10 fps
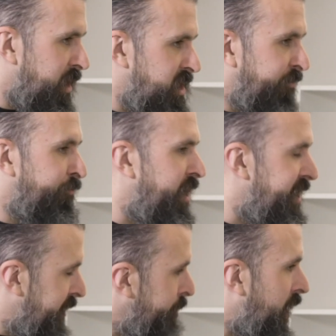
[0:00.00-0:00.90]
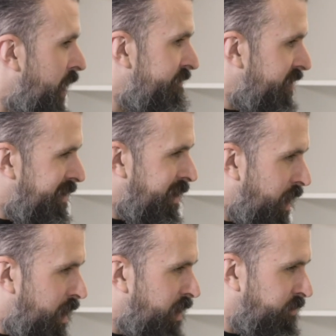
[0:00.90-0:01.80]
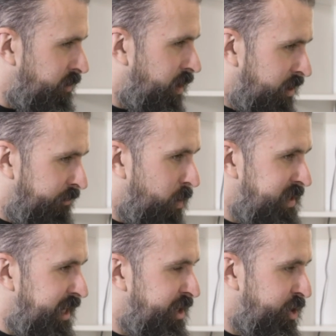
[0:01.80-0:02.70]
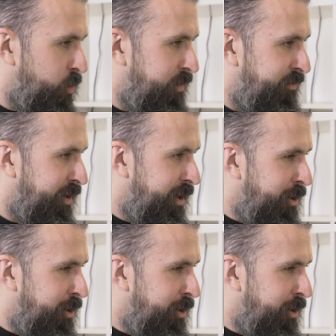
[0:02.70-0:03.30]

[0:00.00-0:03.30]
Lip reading: as enriching my life. I've always had issue with,